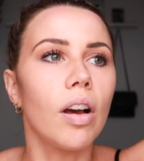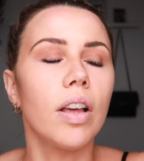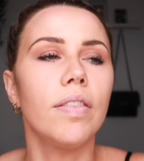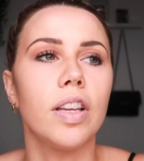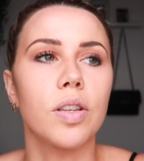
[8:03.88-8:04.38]

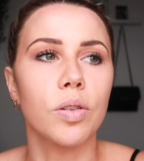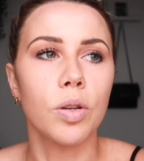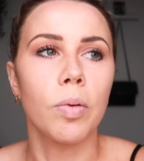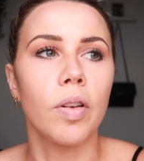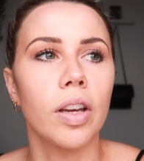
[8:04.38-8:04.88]
high vis on
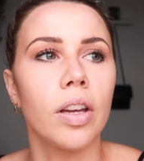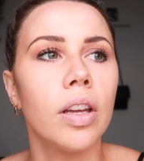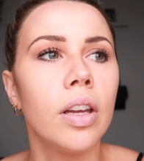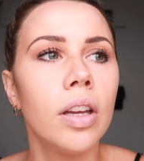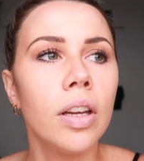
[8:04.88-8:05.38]
top of like
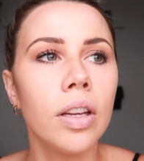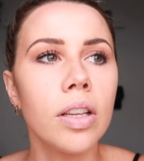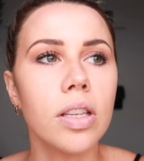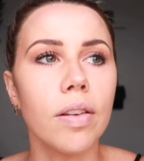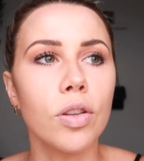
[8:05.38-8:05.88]
a
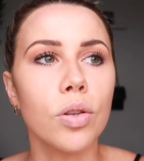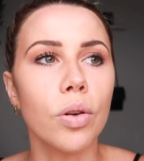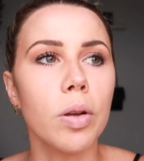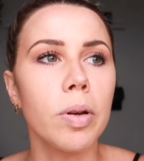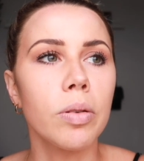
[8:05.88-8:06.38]

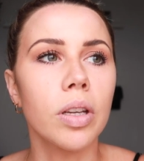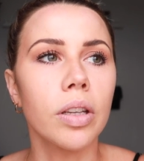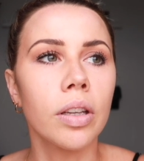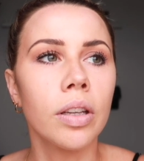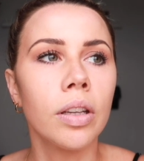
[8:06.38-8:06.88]
7-story building.